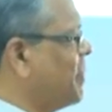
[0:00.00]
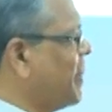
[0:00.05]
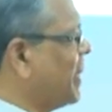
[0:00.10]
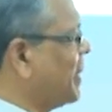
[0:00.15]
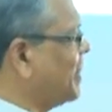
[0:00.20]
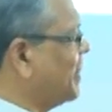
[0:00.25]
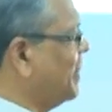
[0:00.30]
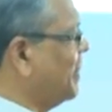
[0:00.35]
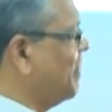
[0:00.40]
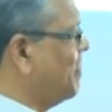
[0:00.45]

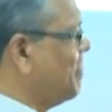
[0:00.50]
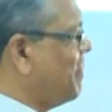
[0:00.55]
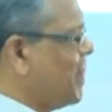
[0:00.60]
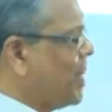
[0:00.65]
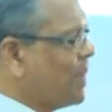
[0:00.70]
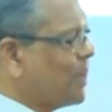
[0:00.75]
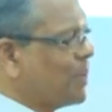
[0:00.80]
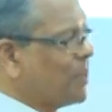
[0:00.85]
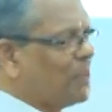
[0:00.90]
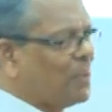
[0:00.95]
We
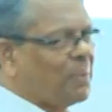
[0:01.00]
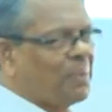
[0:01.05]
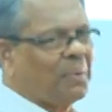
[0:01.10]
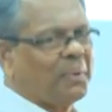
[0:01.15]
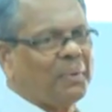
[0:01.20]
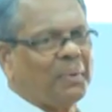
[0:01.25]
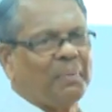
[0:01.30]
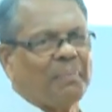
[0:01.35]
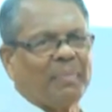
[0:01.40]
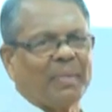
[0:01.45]
expect
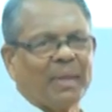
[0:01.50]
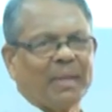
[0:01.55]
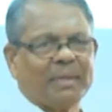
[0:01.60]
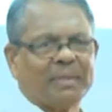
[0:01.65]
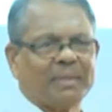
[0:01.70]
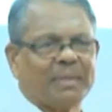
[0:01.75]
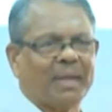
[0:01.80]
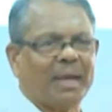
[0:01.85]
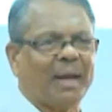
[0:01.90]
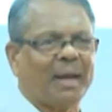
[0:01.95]
monk
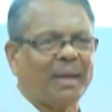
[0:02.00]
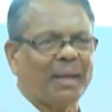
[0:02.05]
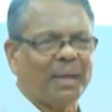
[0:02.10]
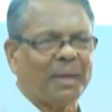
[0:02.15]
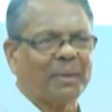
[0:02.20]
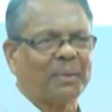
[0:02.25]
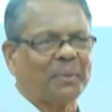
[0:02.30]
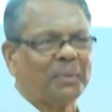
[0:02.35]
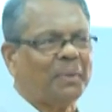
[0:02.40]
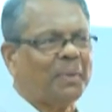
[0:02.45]
or
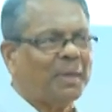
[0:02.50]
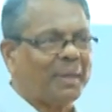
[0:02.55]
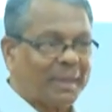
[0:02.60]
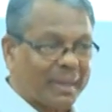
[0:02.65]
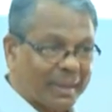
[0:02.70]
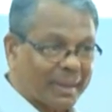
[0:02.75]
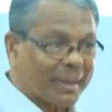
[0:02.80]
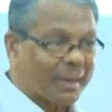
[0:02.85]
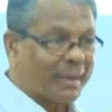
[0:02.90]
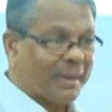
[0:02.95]

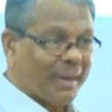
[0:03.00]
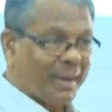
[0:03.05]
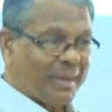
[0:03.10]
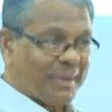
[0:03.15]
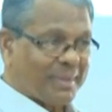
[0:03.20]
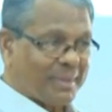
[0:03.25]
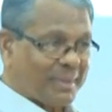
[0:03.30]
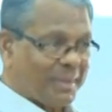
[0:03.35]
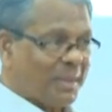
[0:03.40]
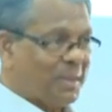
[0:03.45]
siale to
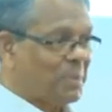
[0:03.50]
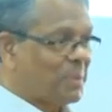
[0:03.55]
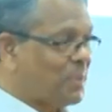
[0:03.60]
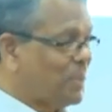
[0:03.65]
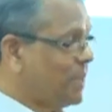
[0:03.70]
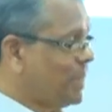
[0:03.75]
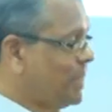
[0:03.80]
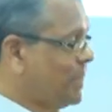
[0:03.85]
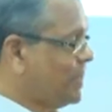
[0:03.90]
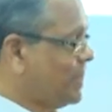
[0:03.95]

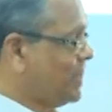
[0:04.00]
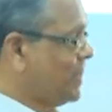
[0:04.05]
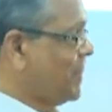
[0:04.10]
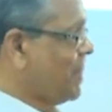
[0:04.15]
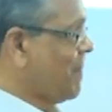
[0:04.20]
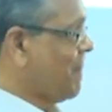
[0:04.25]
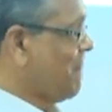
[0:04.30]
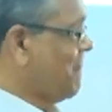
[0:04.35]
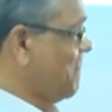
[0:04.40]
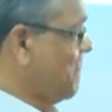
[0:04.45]
recognize the
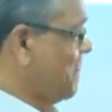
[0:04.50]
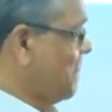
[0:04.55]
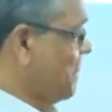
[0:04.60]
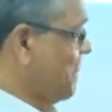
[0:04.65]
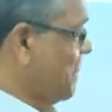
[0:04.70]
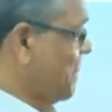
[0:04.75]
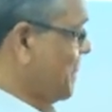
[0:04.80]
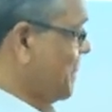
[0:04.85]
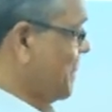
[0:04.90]
donors,